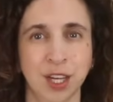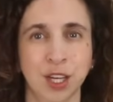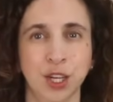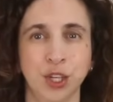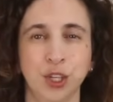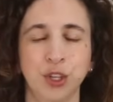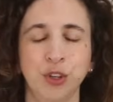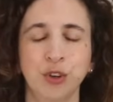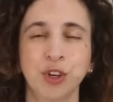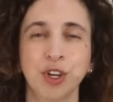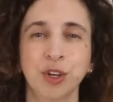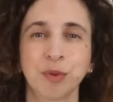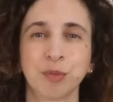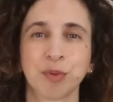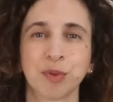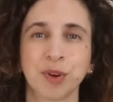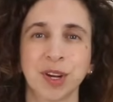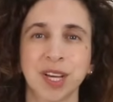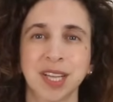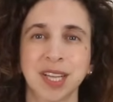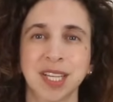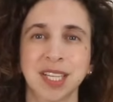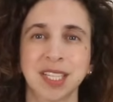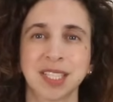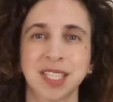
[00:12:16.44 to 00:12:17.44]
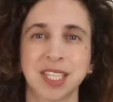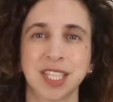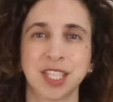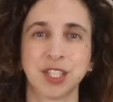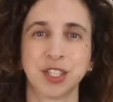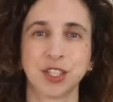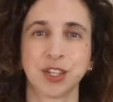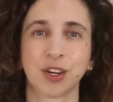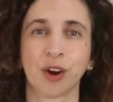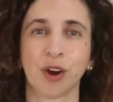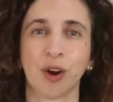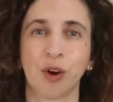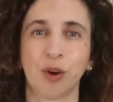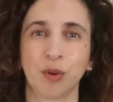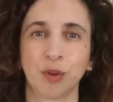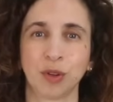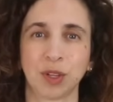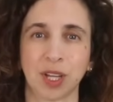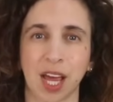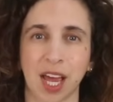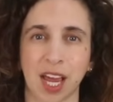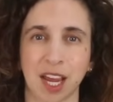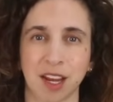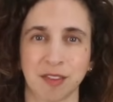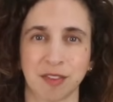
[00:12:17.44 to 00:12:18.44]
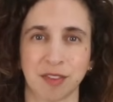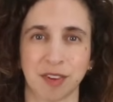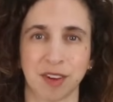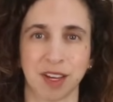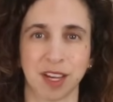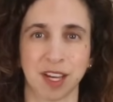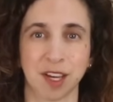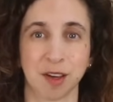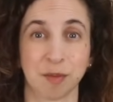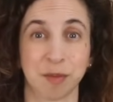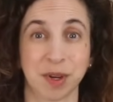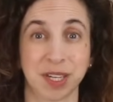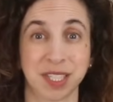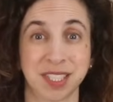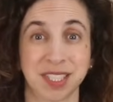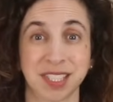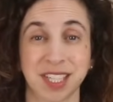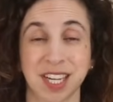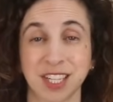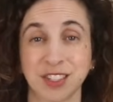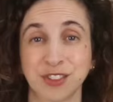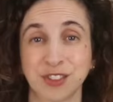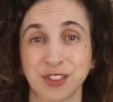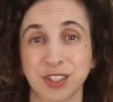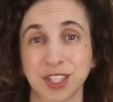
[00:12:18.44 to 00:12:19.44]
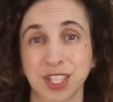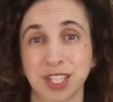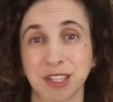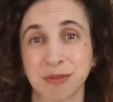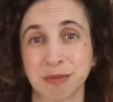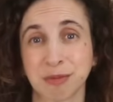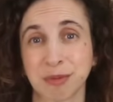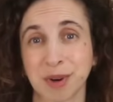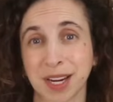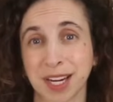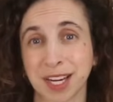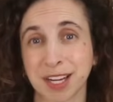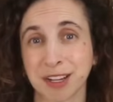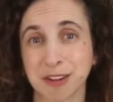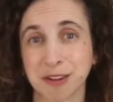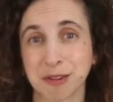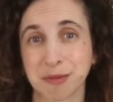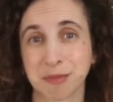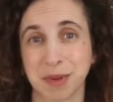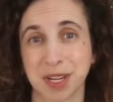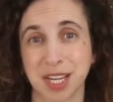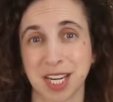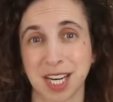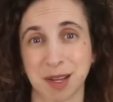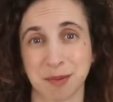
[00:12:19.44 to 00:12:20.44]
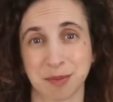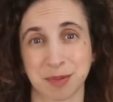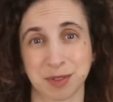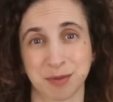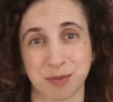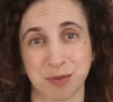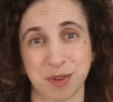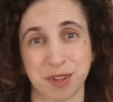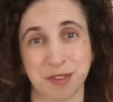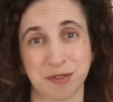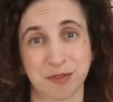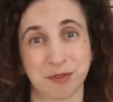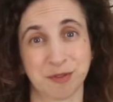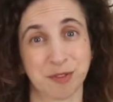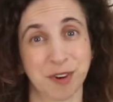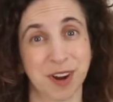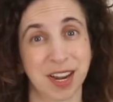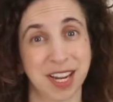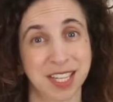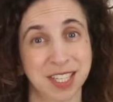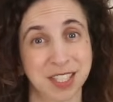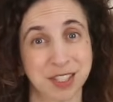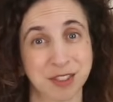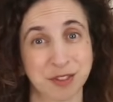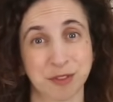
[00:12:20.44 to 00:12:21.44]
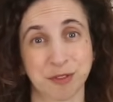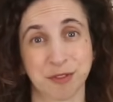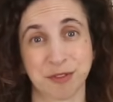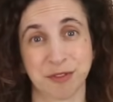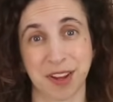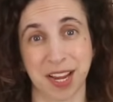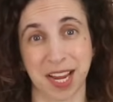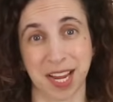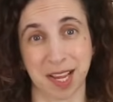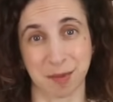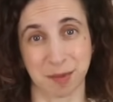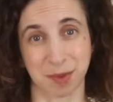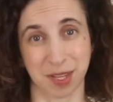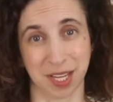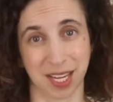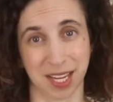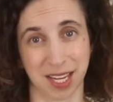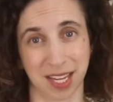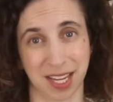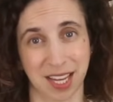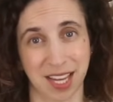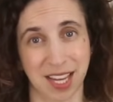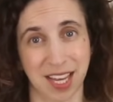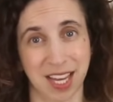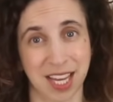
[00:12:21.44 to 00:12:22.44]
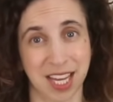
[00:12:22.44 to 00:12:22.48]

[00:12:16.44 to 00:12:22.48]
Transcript: You can bring this into your own life by scheduling regular meetups with friends or family,